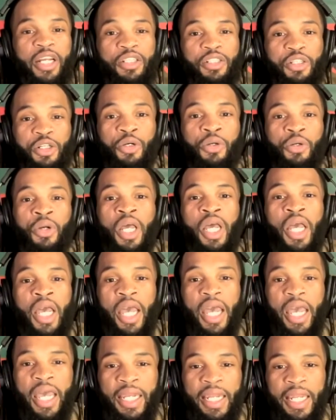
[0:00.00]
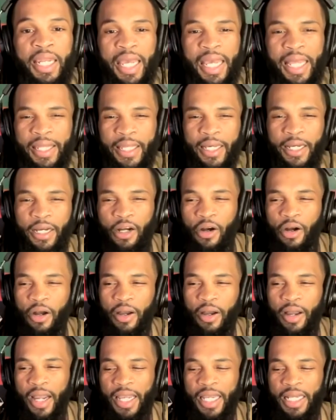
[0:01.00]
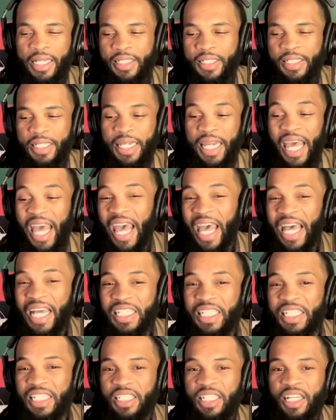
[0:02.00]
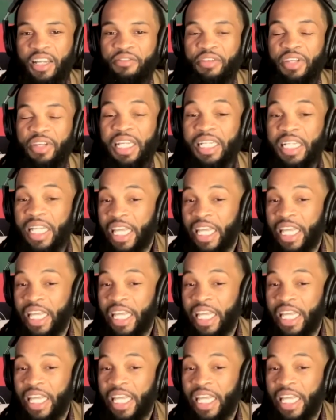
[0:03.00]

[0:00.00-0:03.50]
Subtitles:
So and the I guess in the essence of it,